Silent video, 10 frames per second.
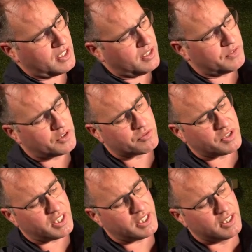you have
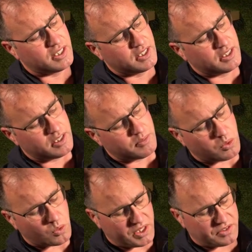3
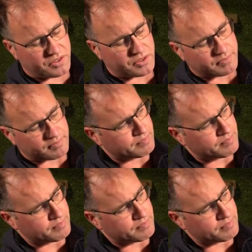points,